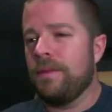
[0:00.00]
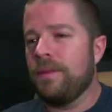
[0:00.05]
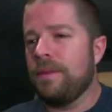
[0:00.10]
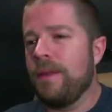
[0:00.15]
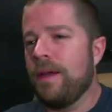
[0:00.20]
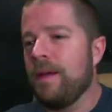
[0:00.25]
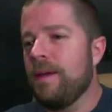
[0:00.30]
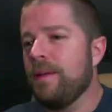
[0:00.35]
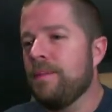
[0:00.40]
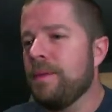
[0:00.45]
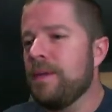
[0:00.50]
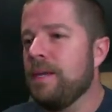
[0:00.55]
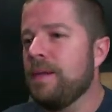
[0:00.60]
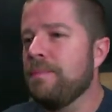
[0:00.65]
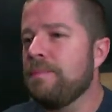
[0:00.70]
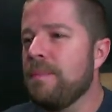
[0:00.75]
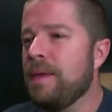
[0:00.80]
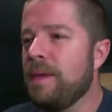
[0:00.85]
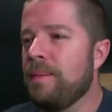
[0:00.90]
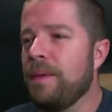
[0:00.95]
I mean,
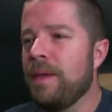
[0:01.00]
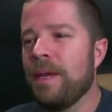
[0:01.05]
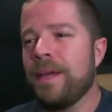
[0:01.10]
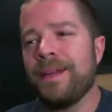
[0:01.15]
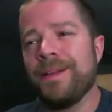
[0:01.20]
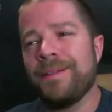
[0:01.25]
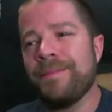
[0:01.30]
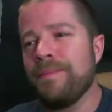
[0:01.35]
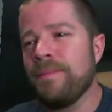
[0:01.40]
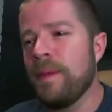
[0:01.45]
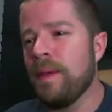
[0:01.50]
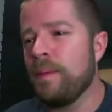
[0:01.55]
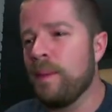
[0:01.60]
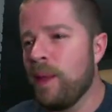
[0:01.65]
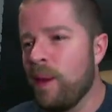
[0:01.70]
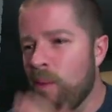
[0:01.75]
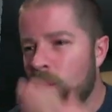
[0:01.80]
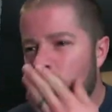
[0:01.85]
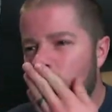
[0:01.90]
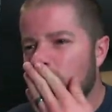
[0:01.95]
maybe that
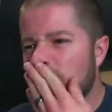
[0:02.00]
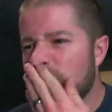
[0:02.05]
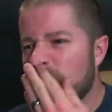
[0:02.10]
wasn't the